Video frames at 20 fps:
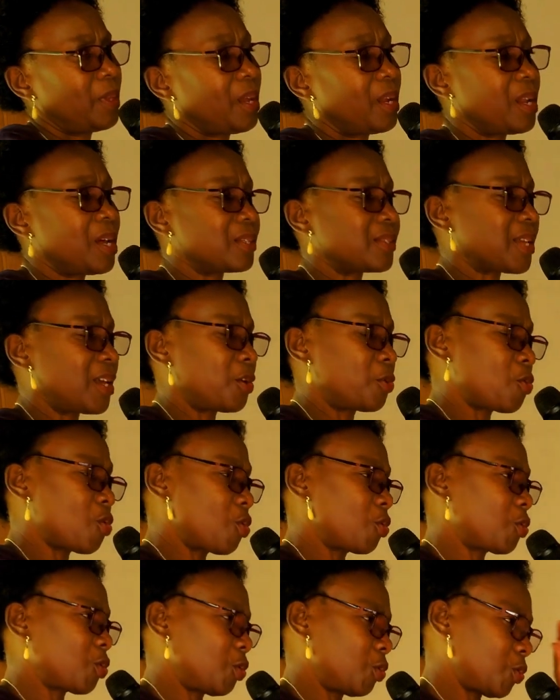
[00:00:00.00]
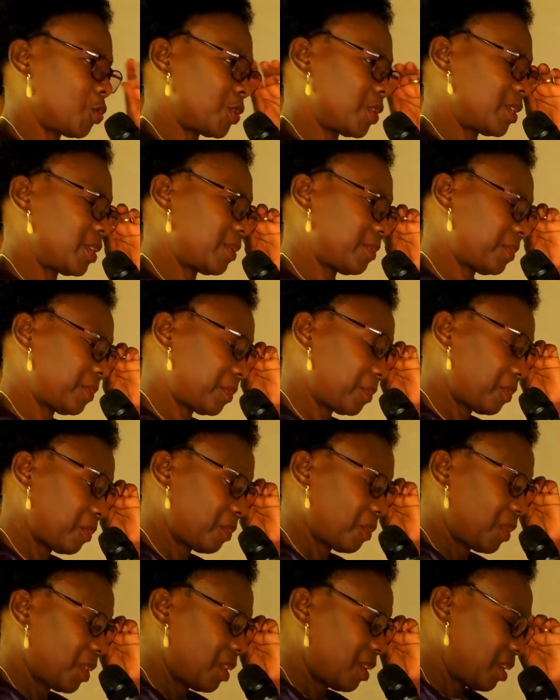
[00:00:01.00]
And as I conclude,
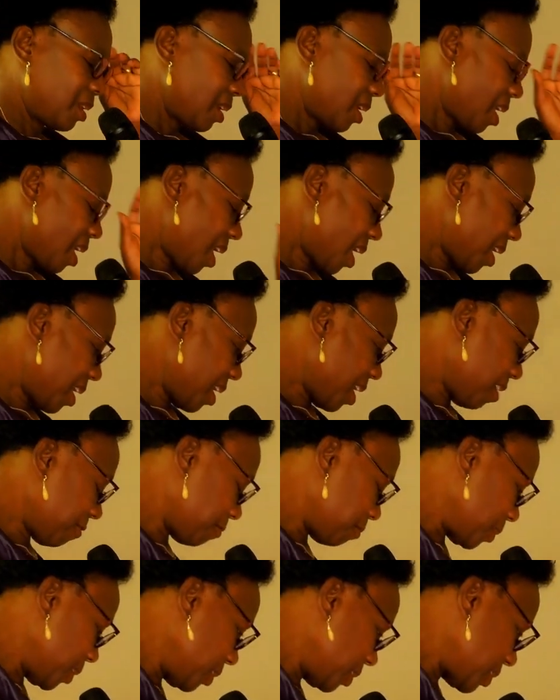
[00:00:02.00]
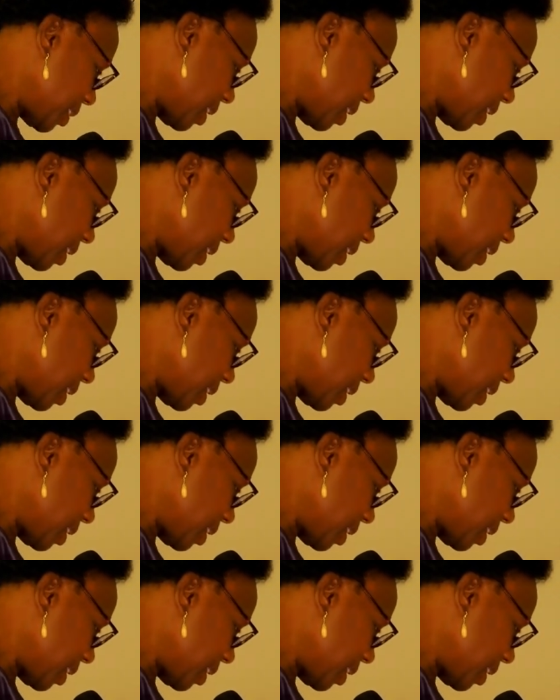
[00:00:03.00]
I have been